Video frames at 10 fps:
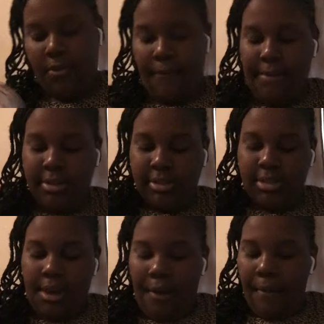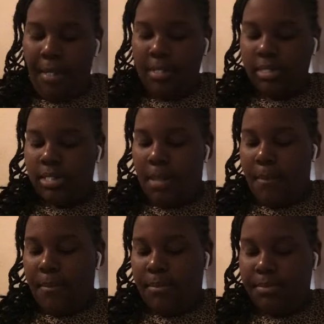
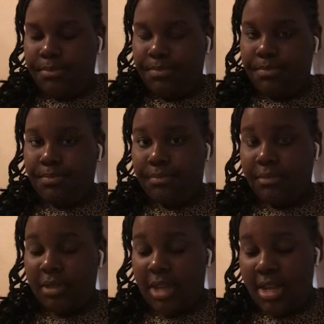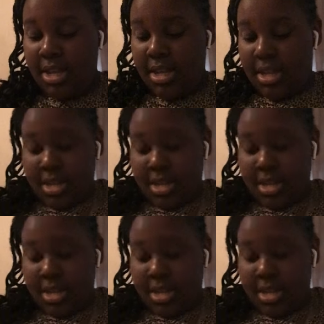Nothing is said.